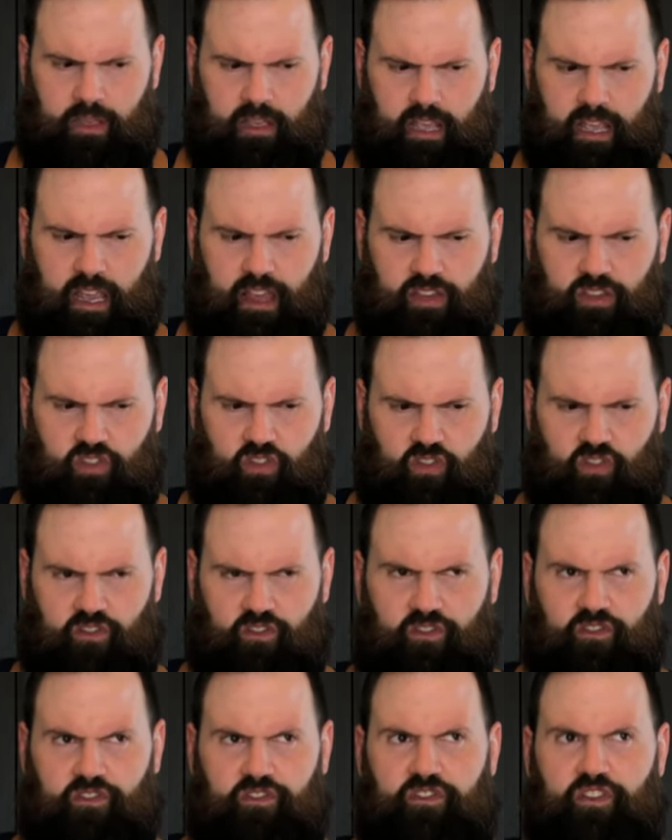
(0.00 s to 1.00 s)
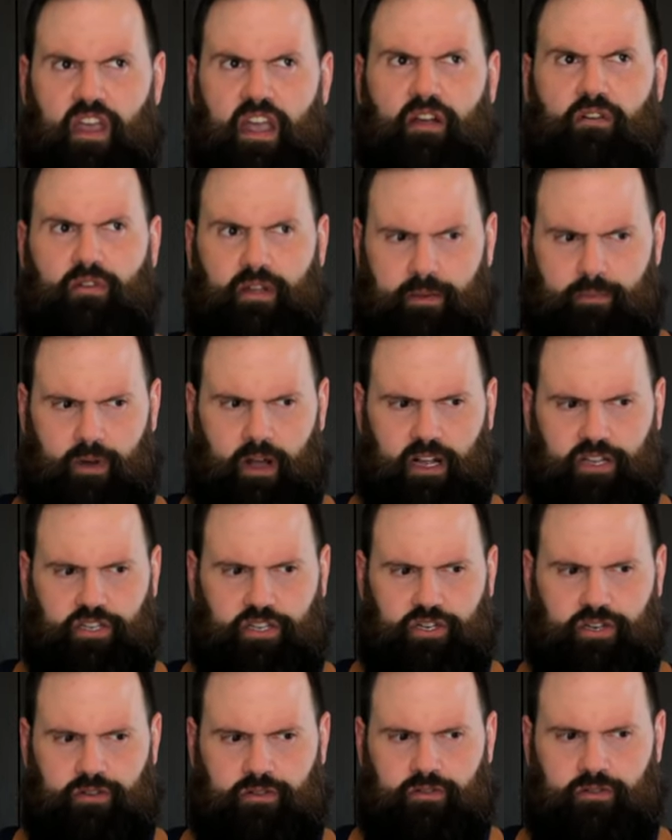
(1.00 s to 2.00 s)
is very
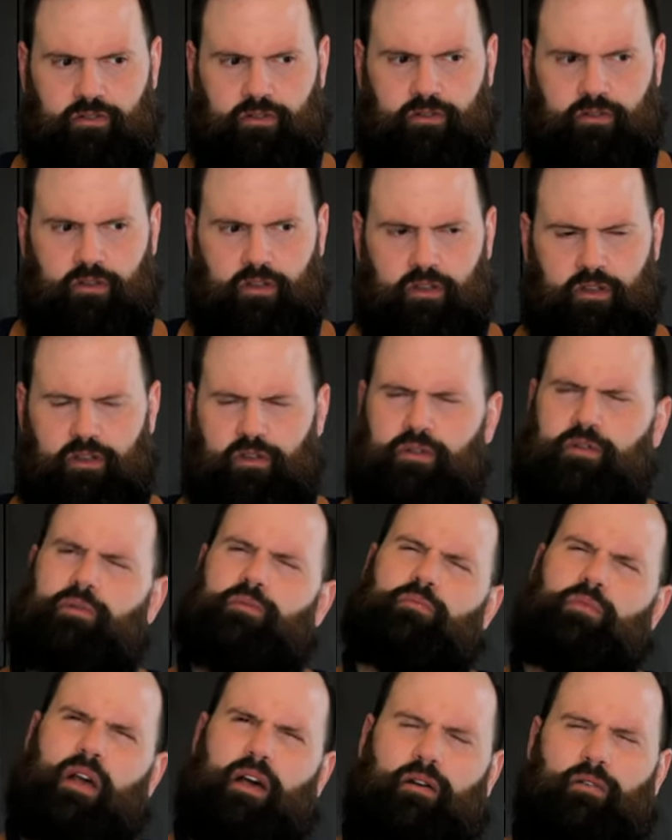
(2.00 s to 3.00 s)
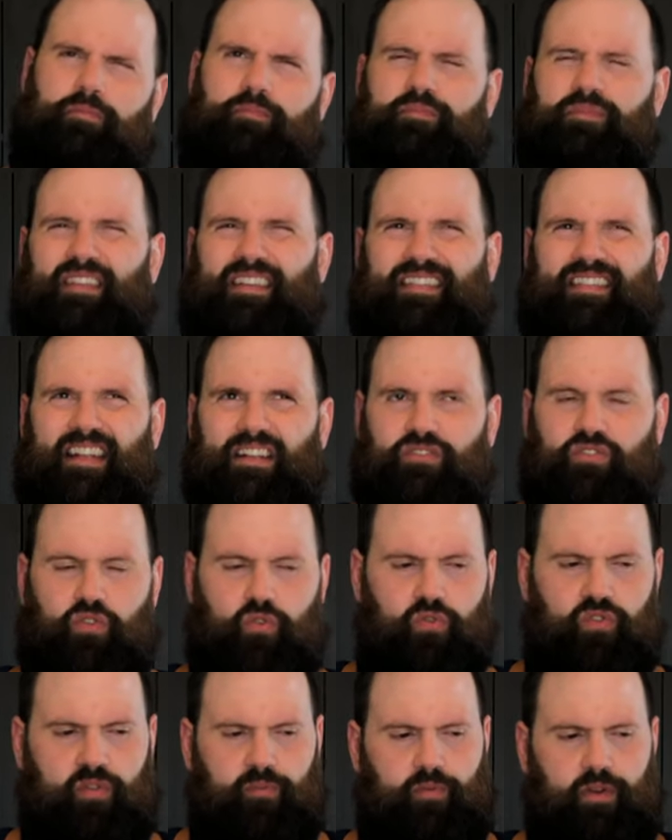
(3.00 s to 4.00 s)
much, well, it's not
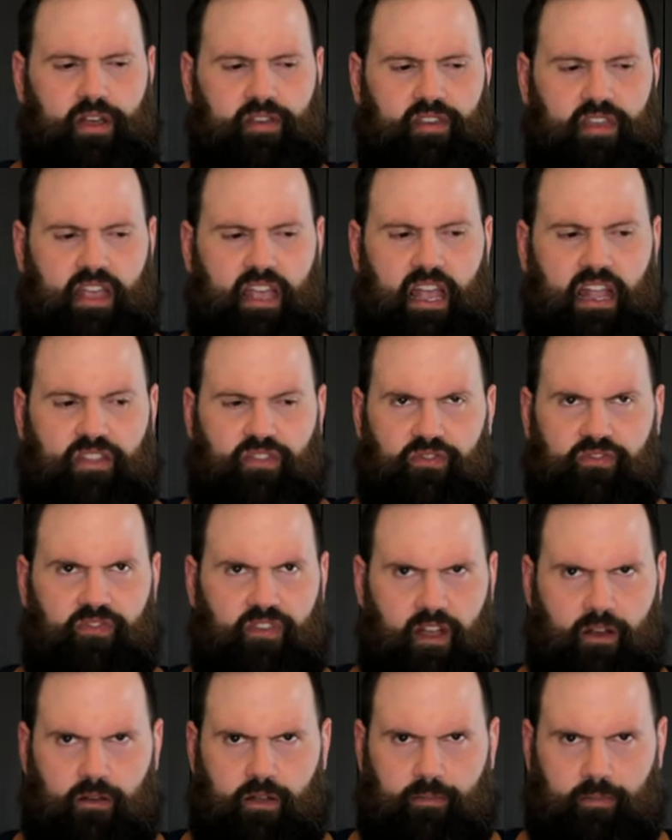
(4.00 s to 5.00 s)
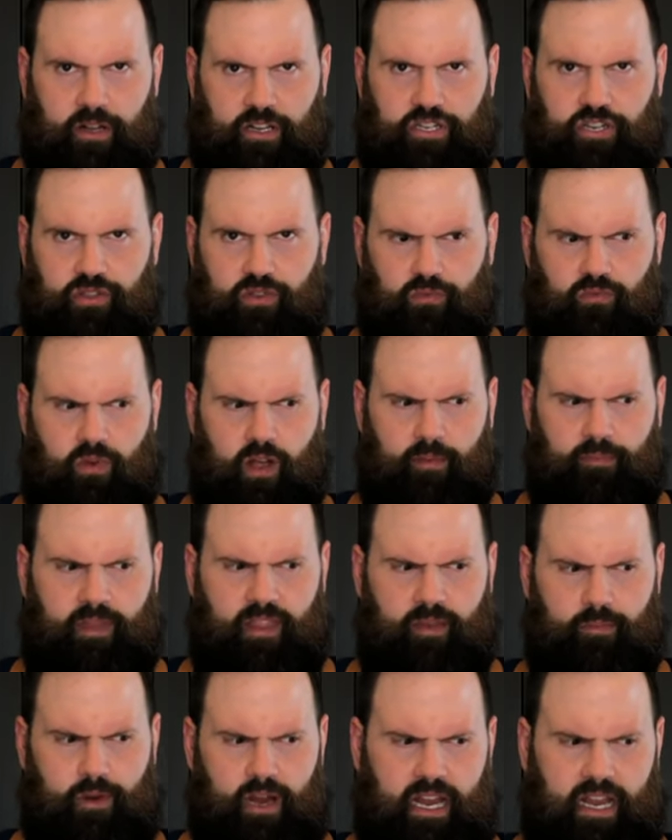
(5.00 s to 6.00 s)
too surprising. It's very much the rum
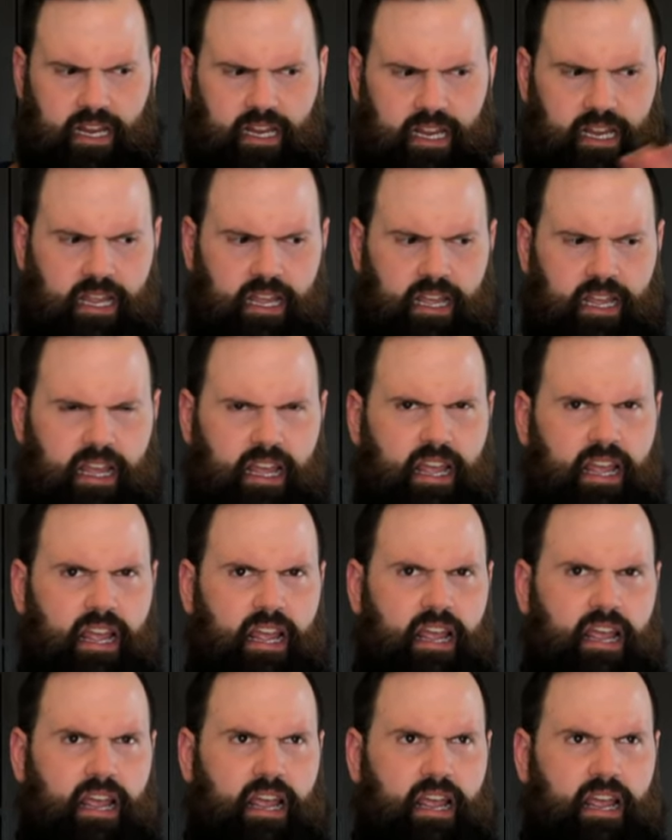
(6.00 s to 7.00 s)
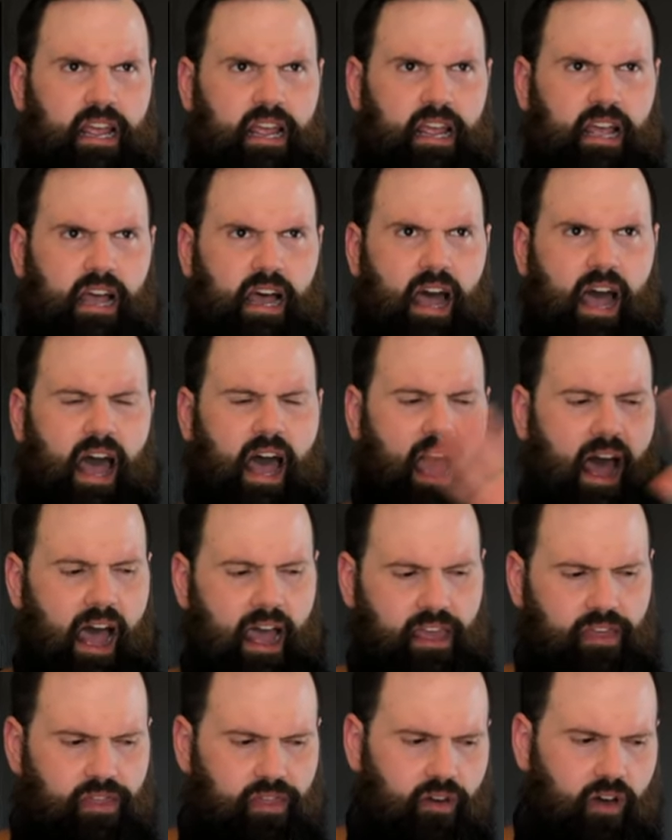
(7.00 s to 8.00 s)
and the brandy.
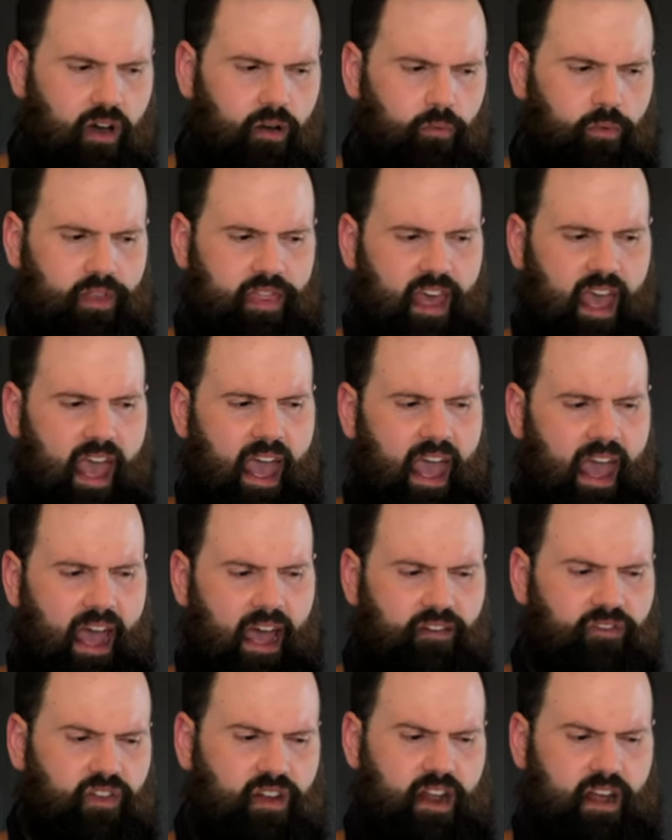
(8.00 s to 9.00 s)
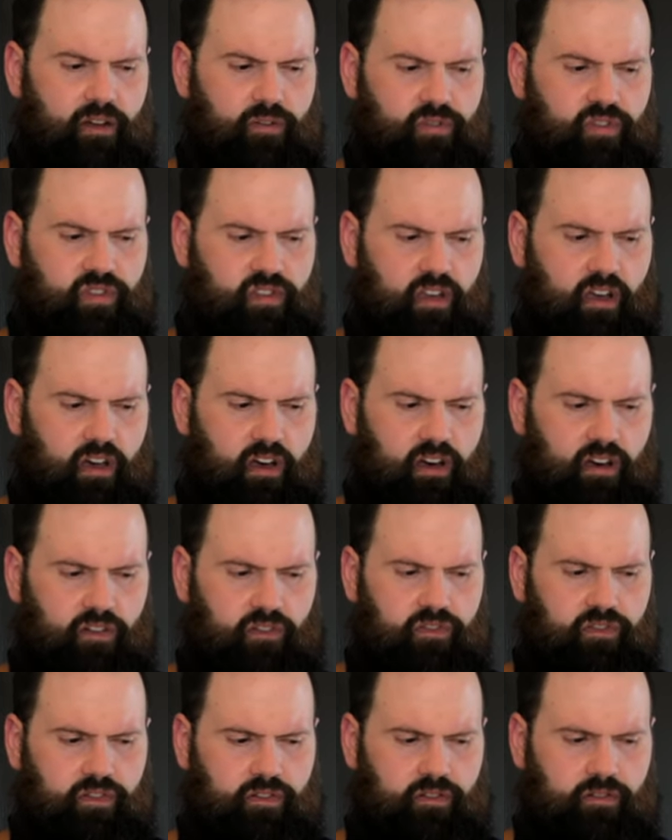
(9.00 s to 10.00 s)
I thought with a half an ounce
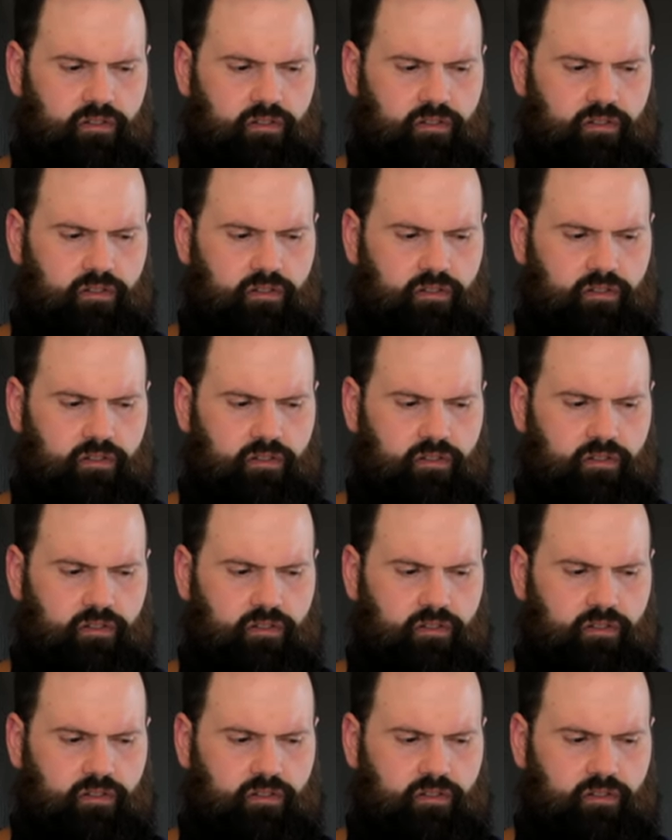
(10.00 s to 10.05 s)
of